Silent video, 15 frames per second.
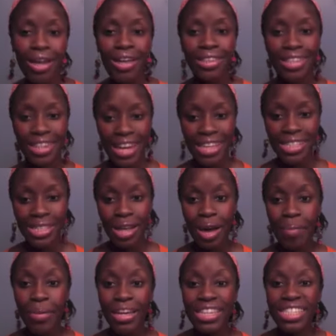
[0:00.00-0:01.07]
The next
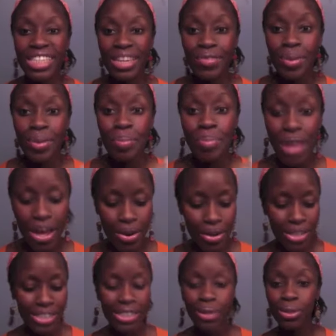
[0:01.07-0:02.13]
up is even better.
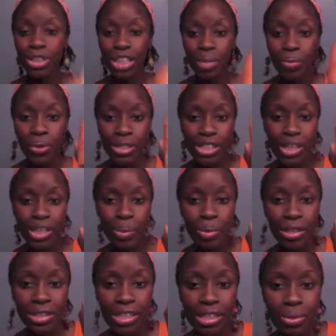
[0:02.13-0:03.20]
It's still Shea Moisture,
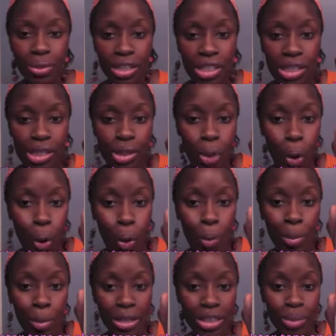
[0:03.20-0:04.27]
but this one is so
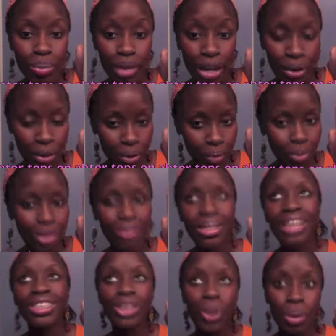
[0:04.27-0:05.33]
much better. Well,
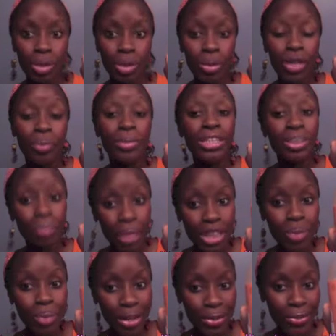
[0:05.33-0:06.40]
not so much better, but it's
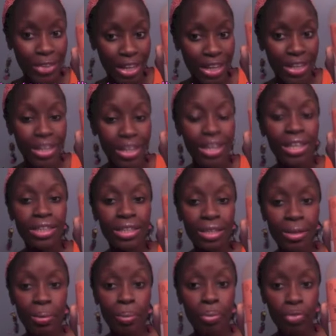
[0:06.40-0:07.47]
much better than
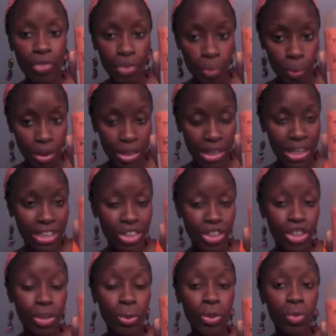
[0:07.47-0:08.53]
the one that I
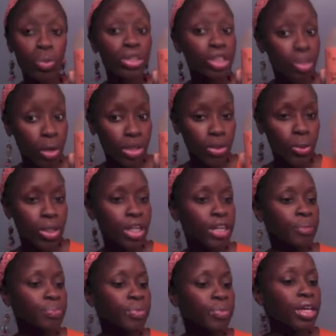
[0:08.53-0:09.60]
just showed you, which is also good.
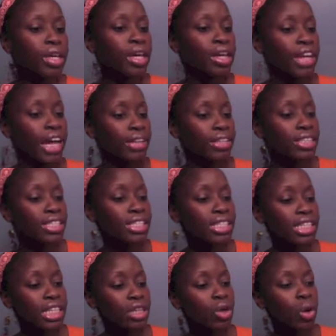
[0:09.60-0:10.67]
Now, this is
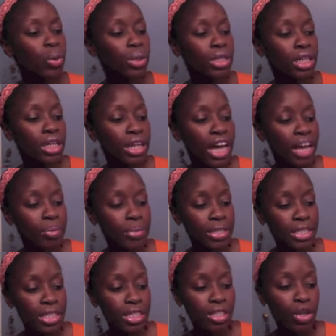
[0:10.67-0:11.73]
the Coconut and
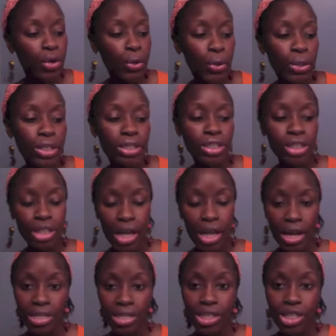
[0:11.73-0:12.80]
Hibiscus Curl and
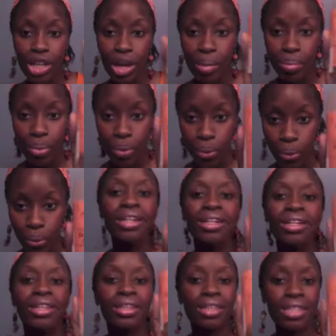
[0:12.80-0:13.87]
Shine Shampoo.
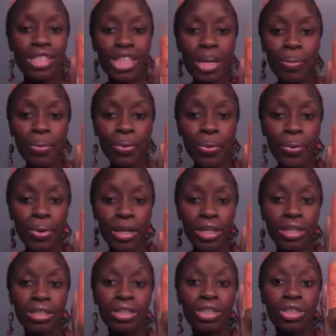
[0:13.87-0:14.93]
This shampoo
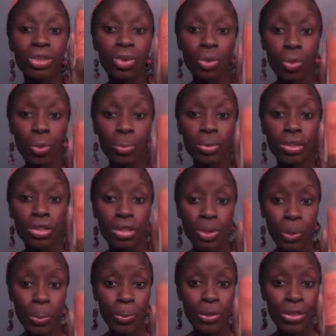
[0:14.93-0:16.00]
is super,
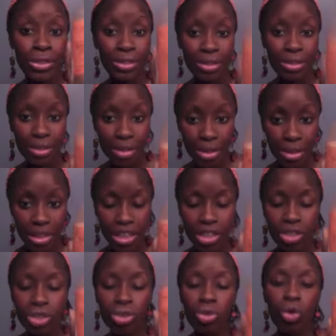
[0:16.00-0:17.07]
super good. It is
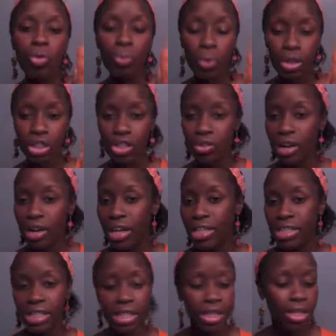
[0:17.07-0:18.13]
so
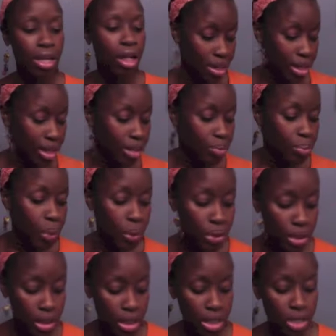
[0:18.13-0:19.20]
moisturizing. Both of
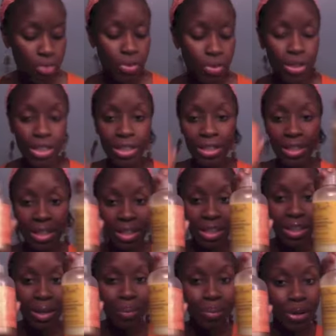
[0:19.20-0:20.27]
these are really good,
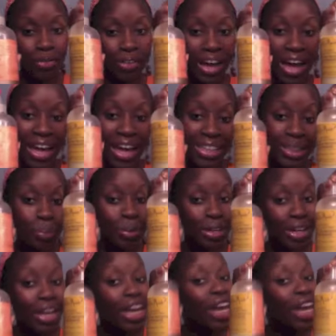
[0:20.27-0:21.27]
but if I had to pick